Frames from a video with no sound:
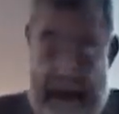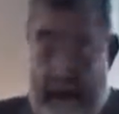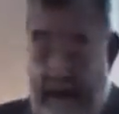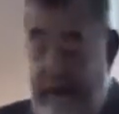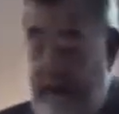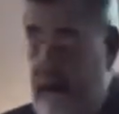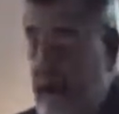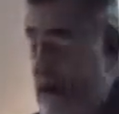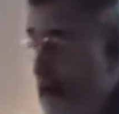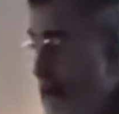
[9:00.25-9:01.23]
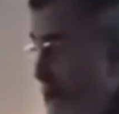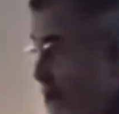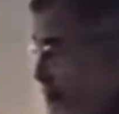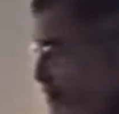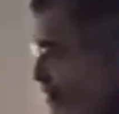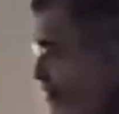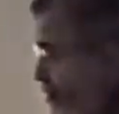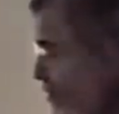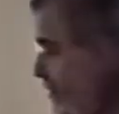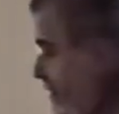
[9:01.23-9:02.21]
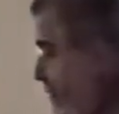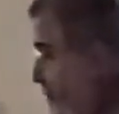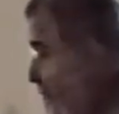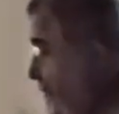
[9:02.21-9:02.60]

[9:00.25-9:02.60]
and this is going to open up very shortly